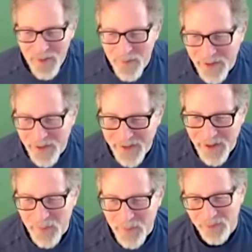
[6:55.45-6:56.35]
But
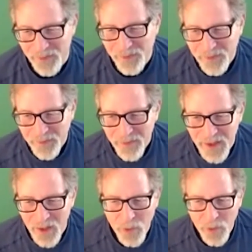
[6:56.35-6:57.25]

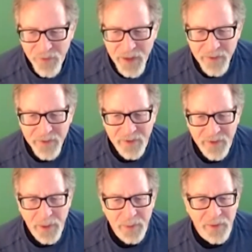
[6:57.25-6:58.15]
what he found is that
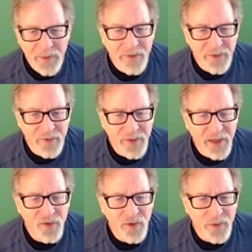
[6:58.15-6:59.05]
people that are
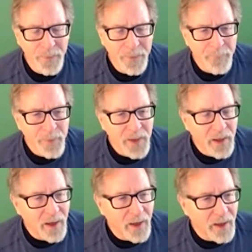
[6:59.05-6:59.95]
successful,
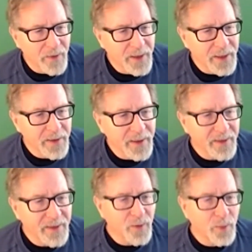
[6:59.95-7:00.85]
they
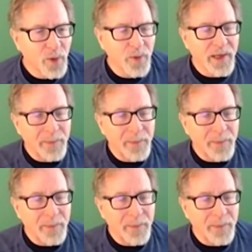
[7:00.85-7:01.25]
get to a point where they